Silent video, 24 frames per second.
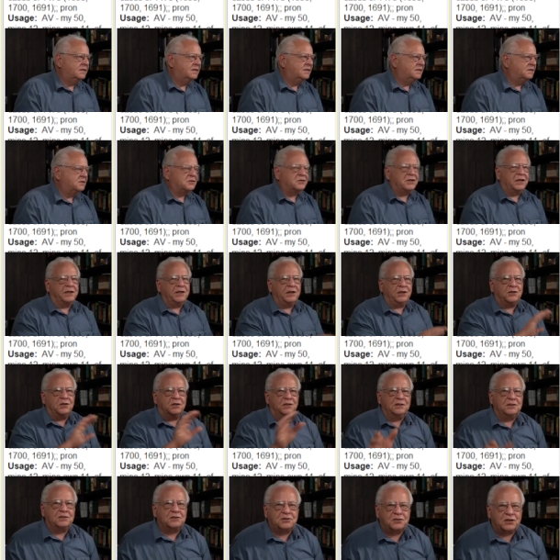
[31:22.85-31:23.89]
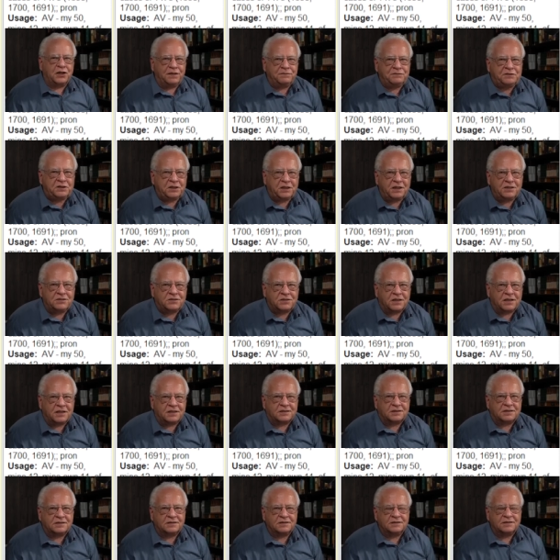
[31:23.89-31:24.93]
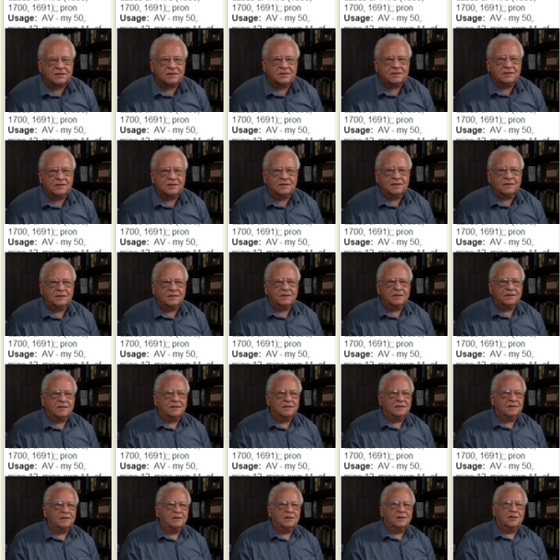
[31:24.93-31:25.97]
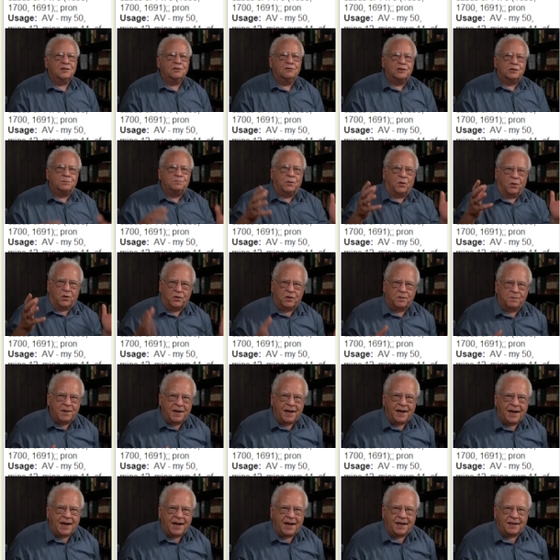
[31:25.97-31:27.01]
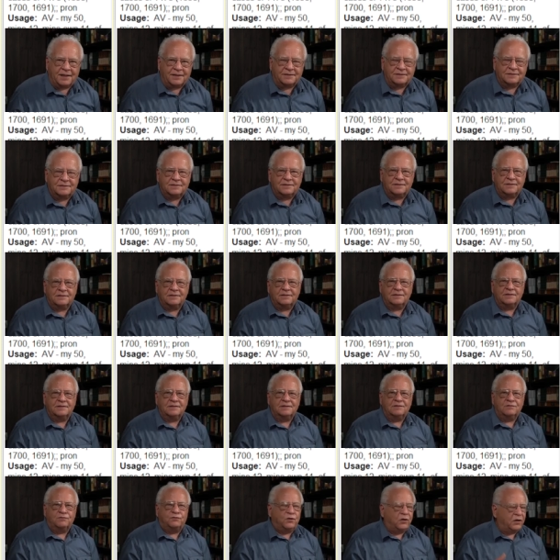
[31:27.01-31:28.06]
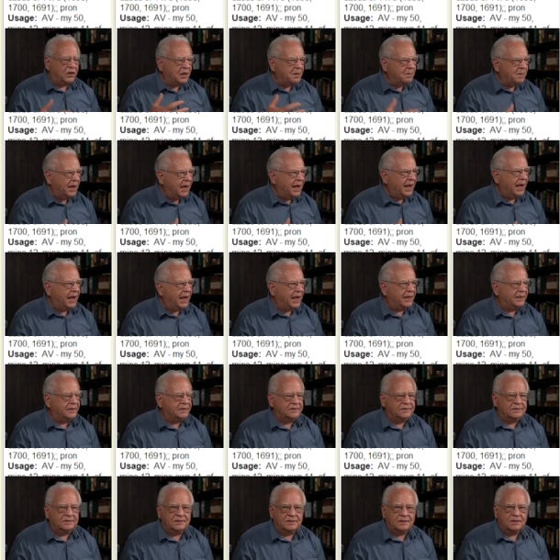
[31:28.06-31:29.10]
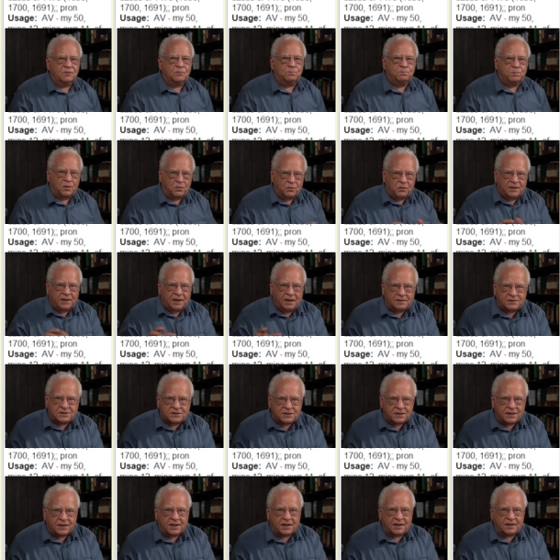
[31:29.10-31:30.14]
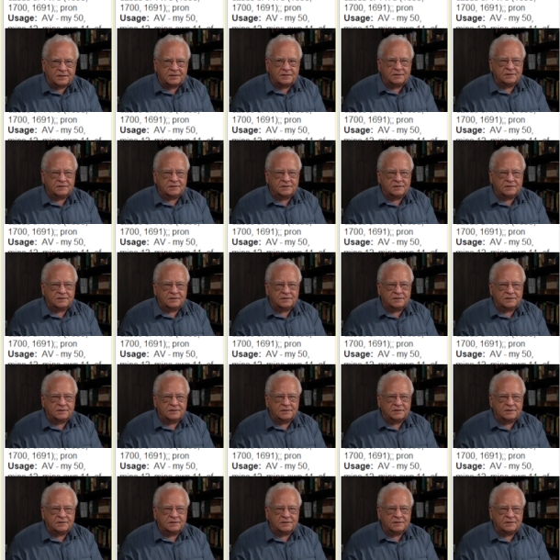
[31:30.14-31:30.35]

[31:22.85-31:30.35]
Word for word: Just like he couldn't deceive Jesus, who was born a man fully man, but without sin.